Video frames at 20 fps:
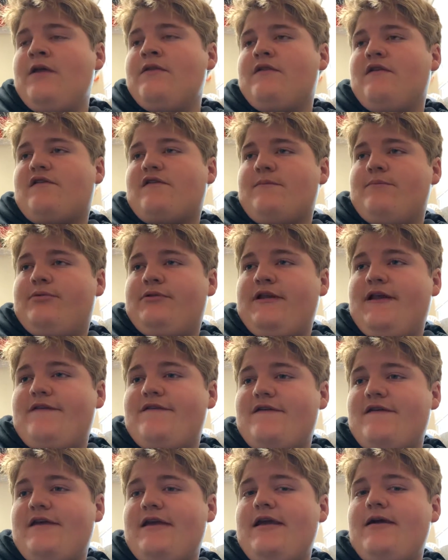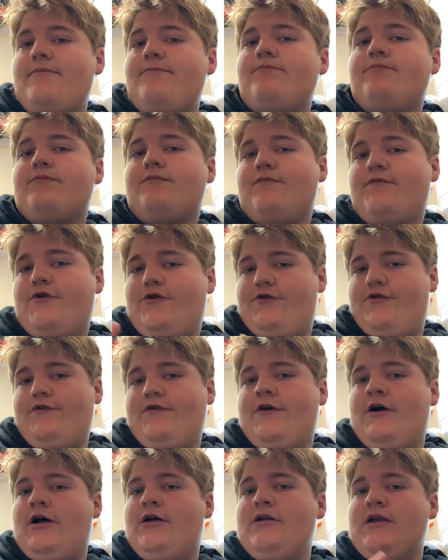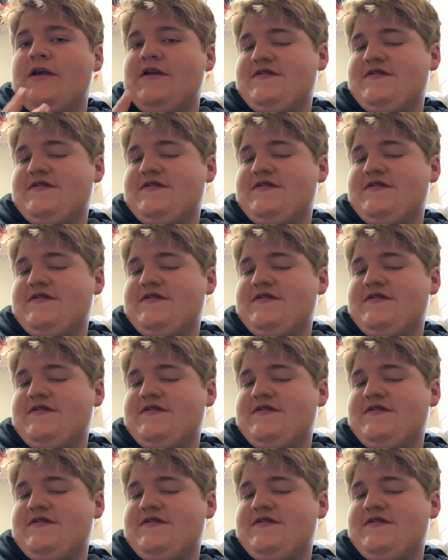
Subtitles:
The simplicity, first of all.